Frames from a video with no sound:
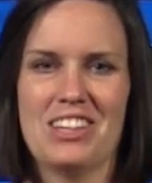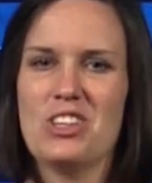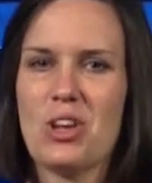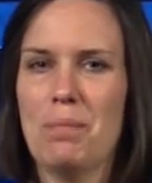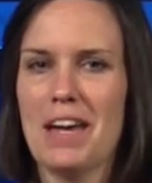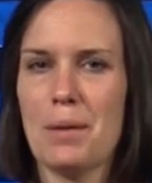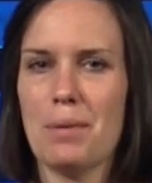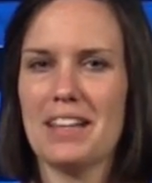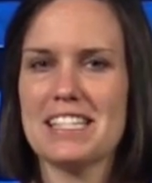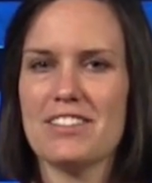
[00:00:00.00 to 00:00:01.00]
You can pick up
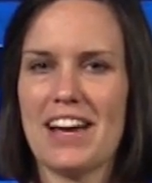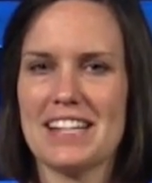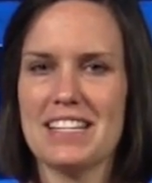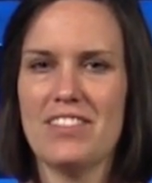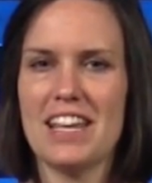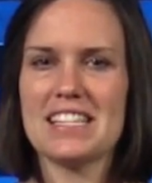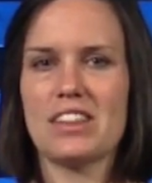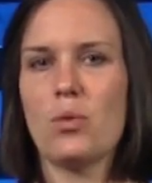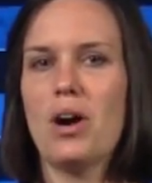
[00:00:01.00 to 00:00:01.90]
a list of activities at the